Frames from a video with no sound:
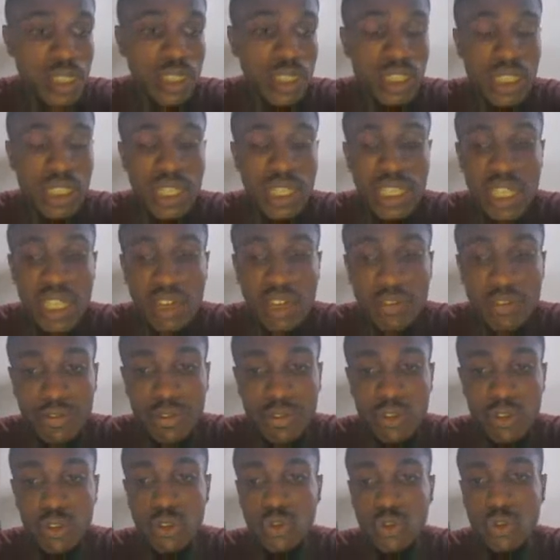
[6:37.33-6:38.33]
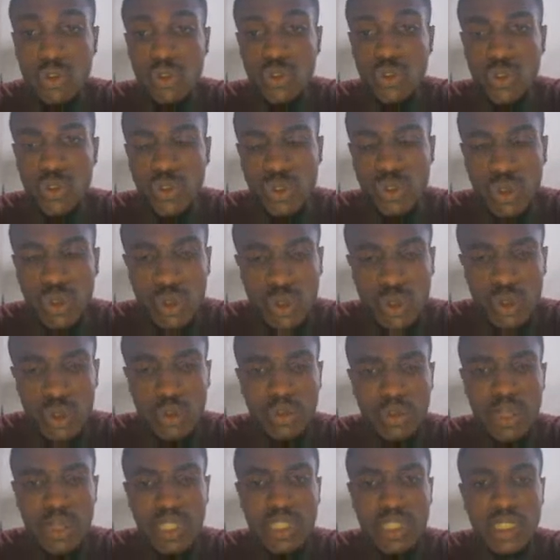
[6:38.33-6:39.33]
they are now forced to use
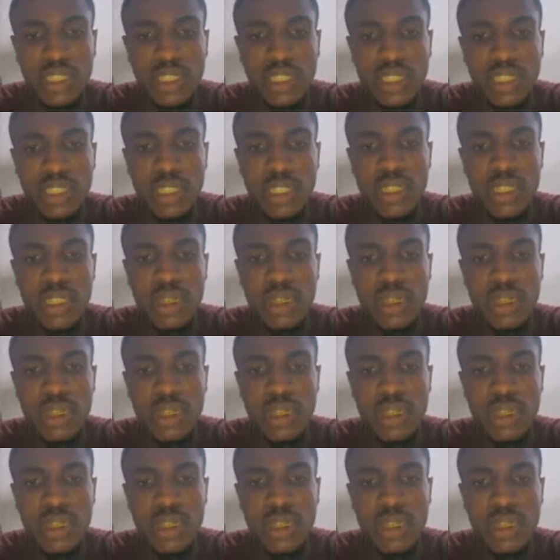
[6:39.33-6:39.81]
third-party